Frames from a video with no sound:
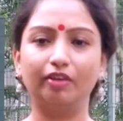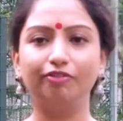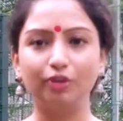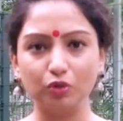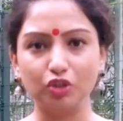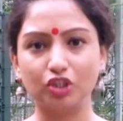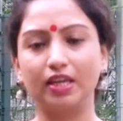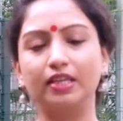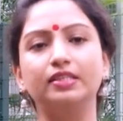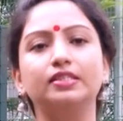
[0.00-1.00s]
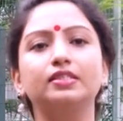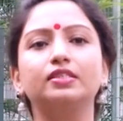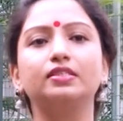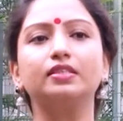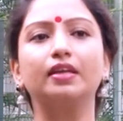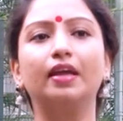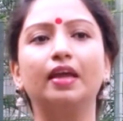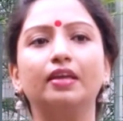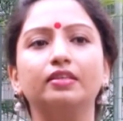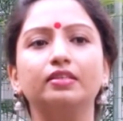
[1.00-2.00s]
fusions,
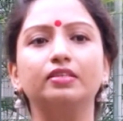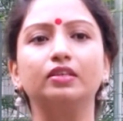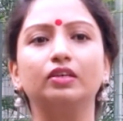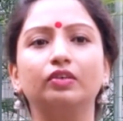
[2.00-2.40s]
and